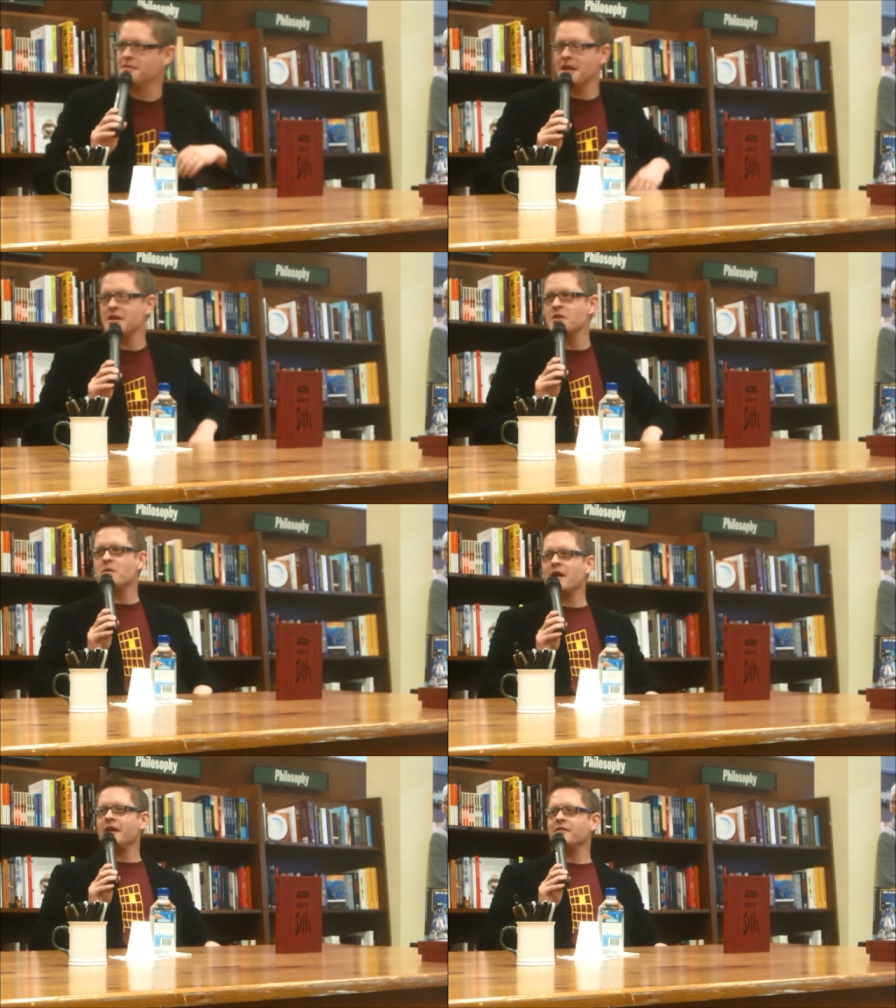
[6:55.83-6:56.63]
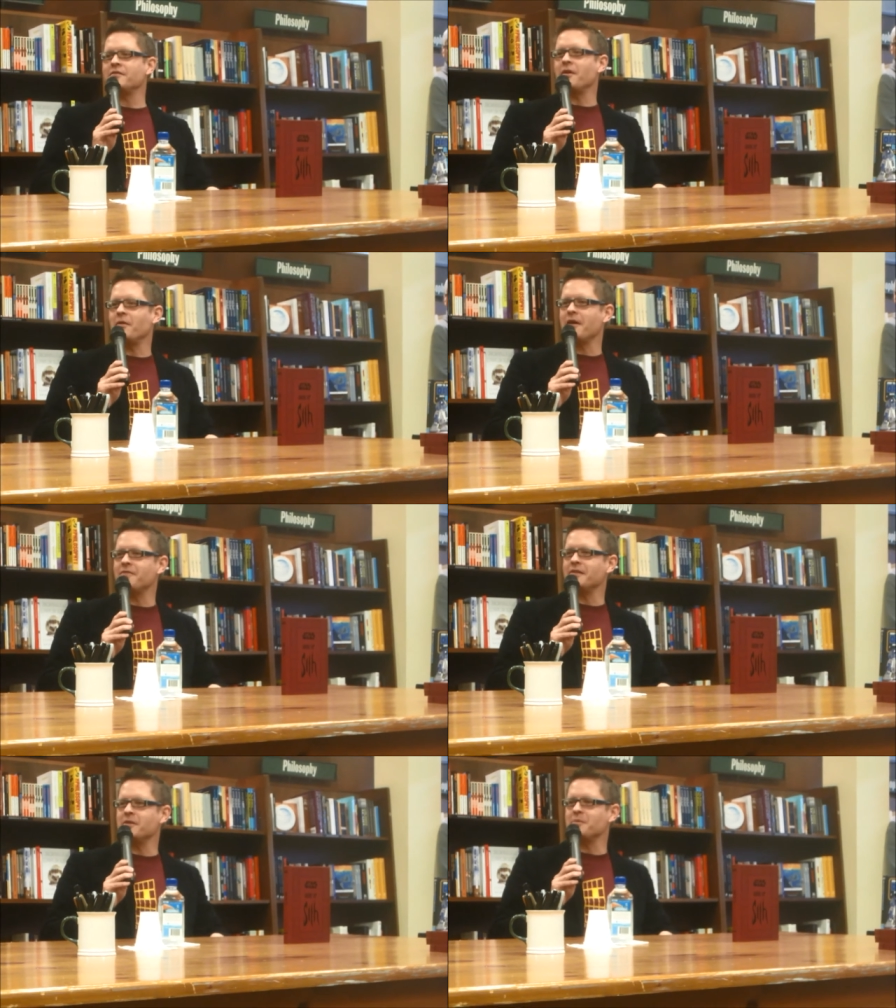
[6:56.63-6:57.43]
let you kind of go
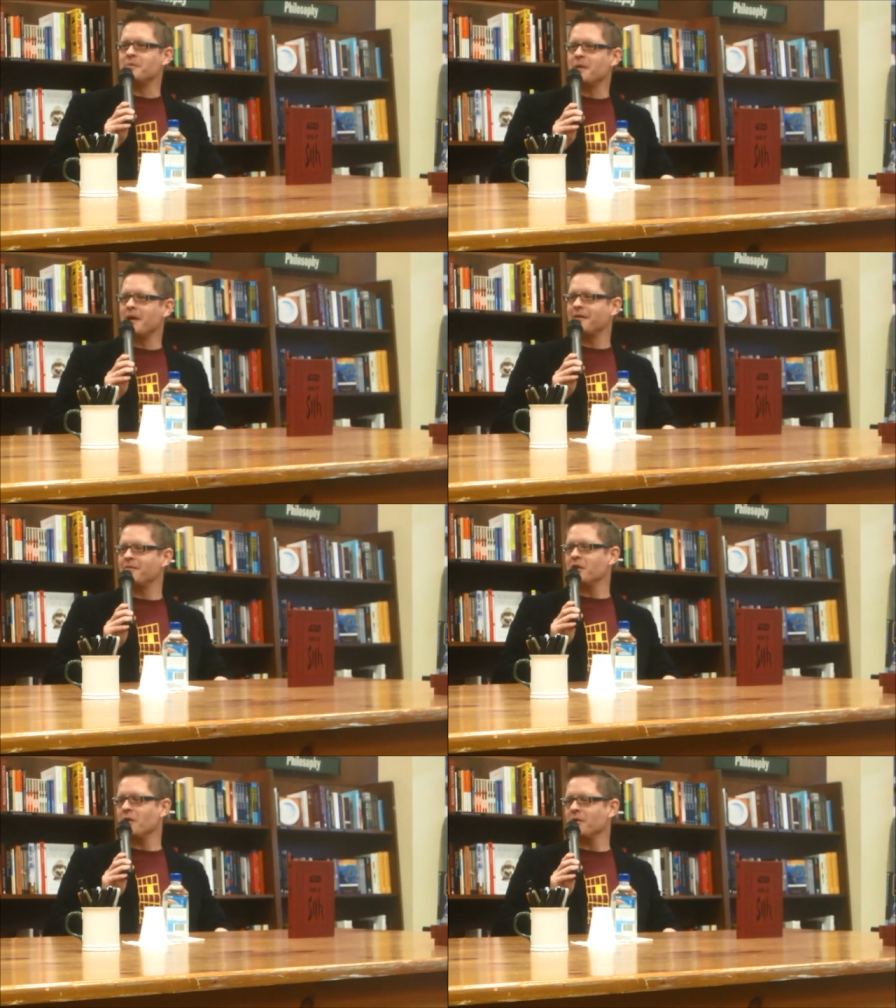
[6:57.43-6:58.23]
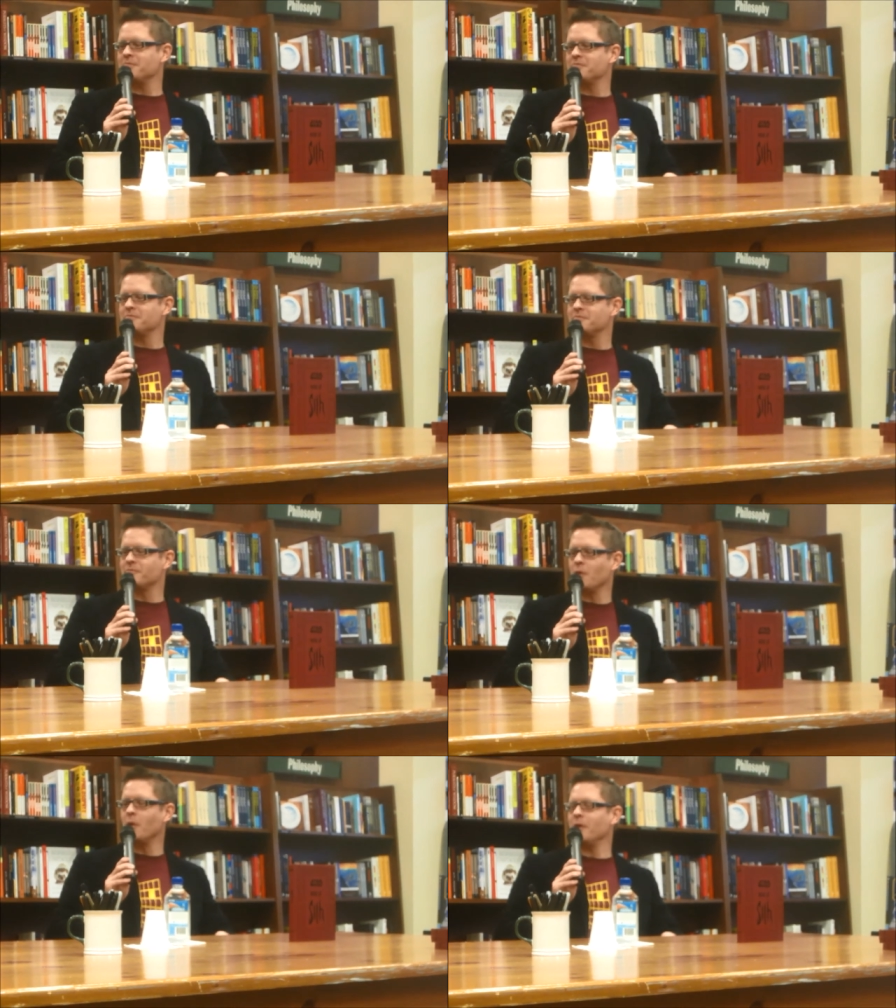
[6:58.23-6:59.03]
off a little bit about your
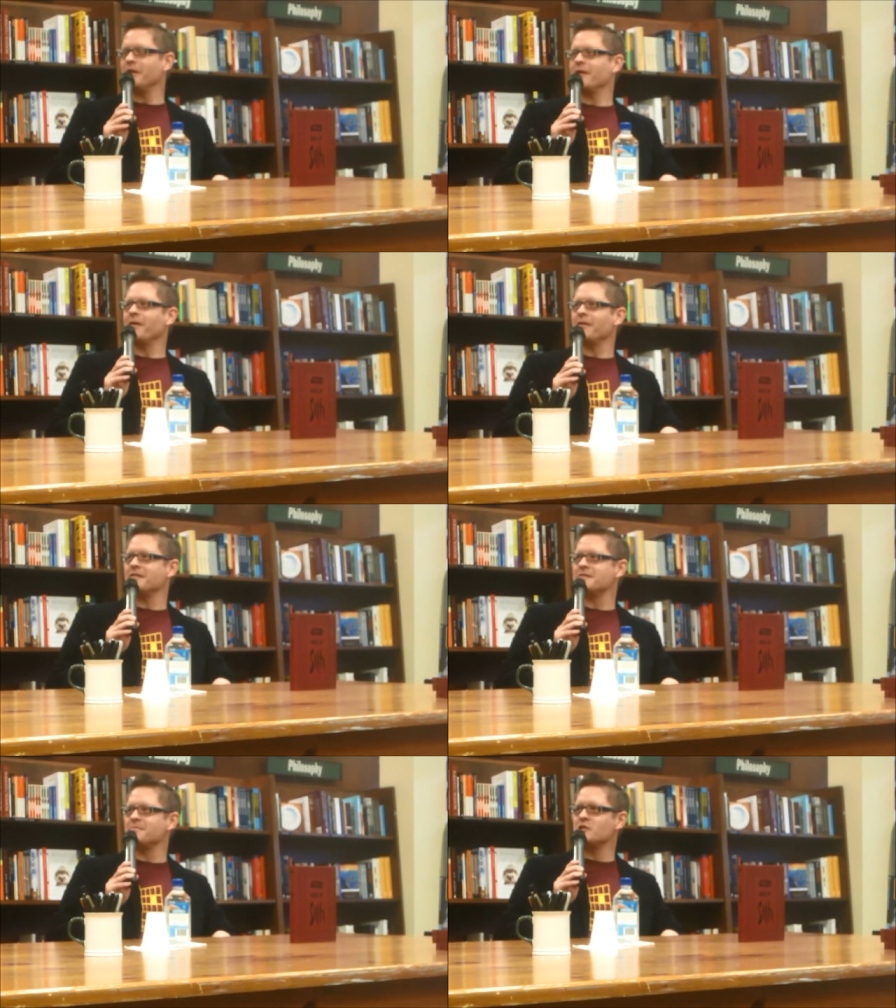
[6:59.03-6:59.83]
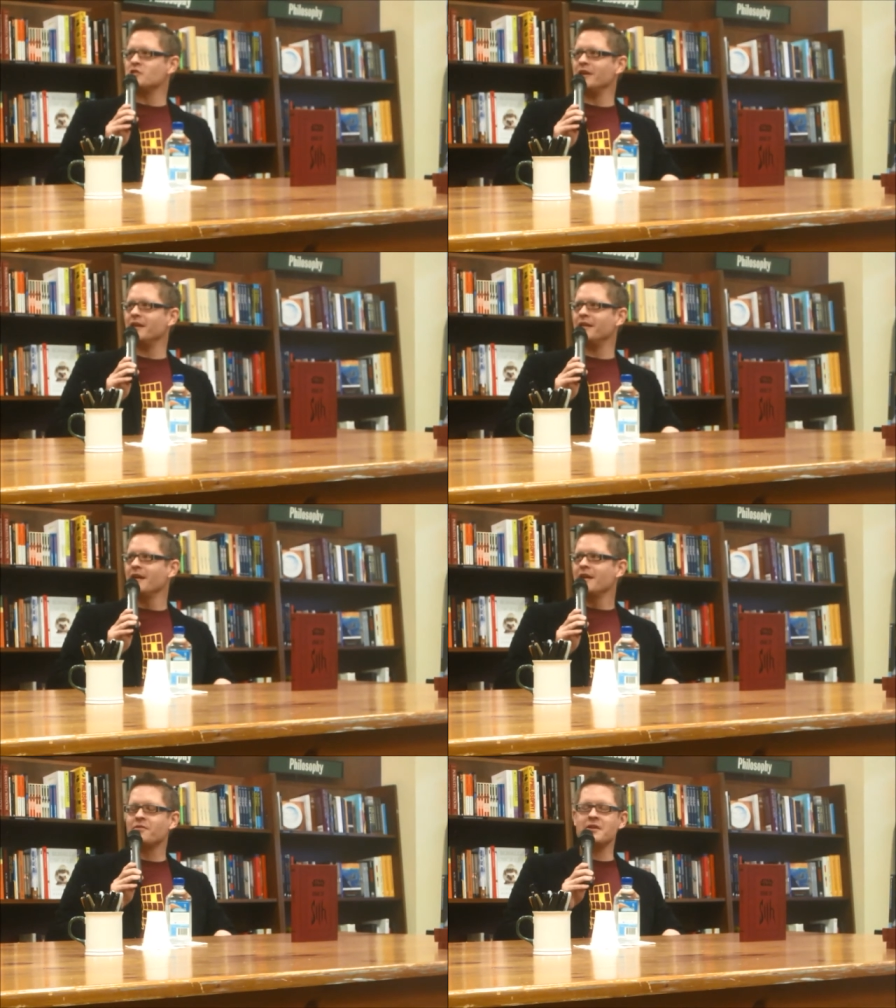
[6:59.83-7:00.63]
role in all this machine.
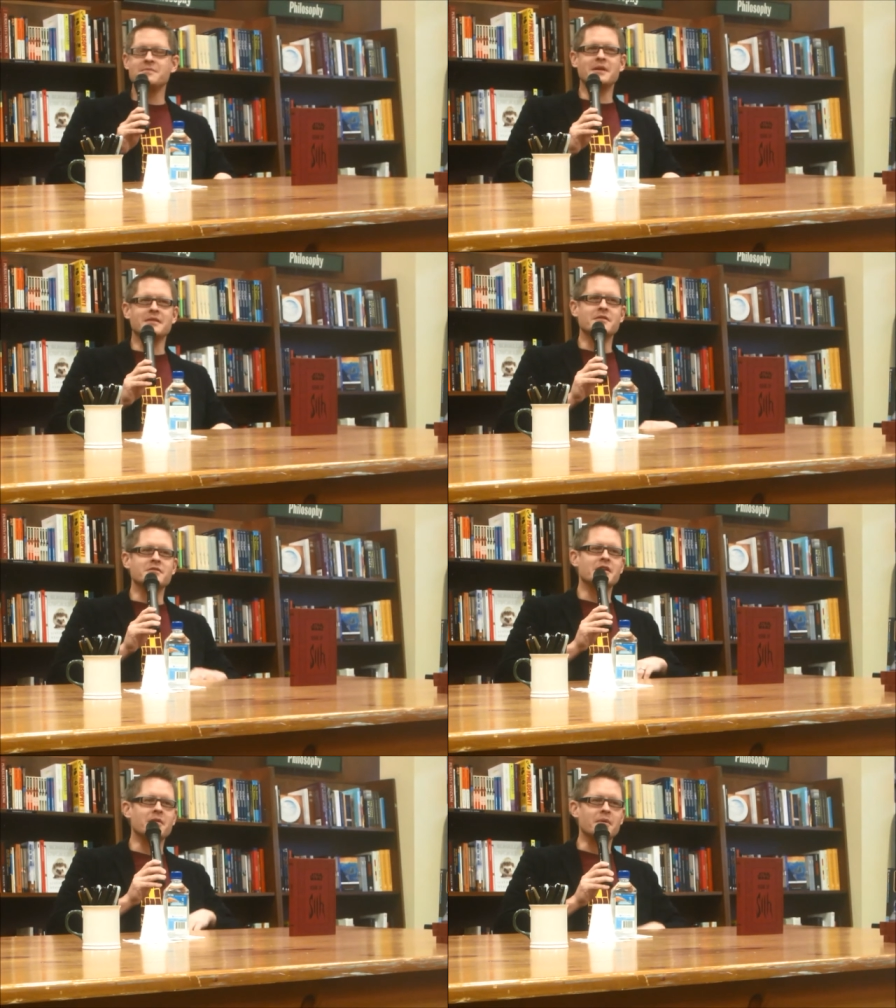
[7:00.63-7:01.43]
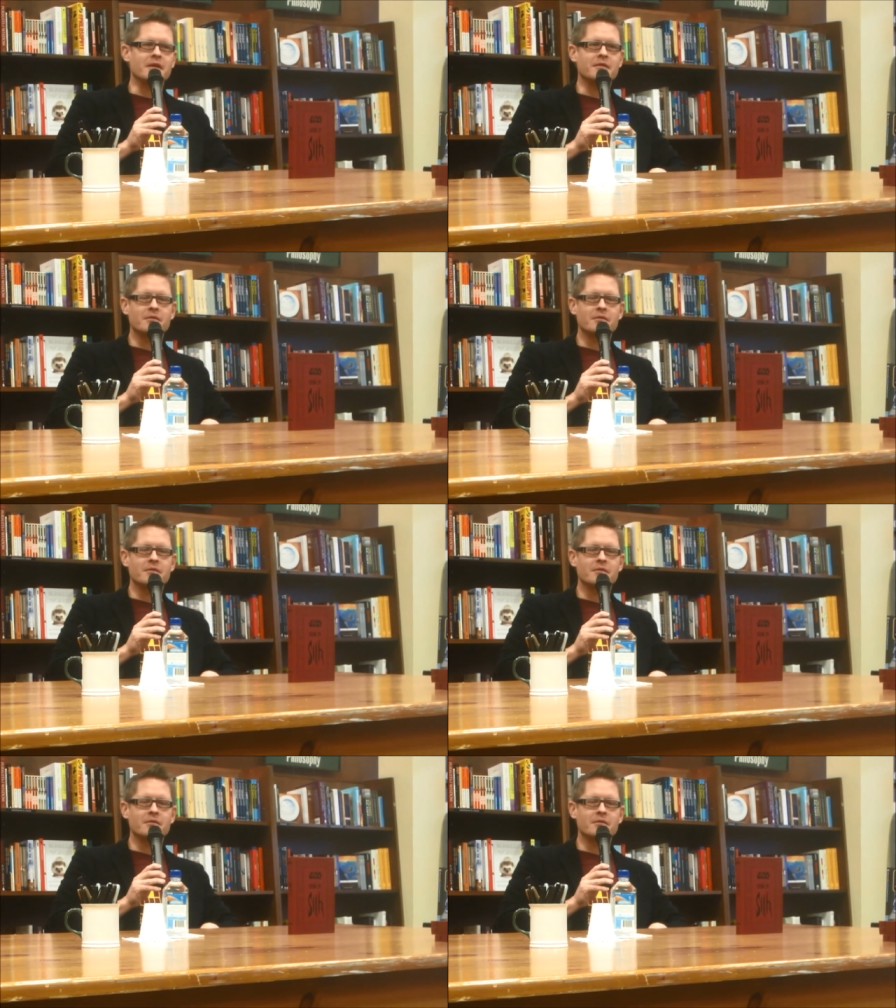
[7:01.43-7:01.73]
Troy's been associated with it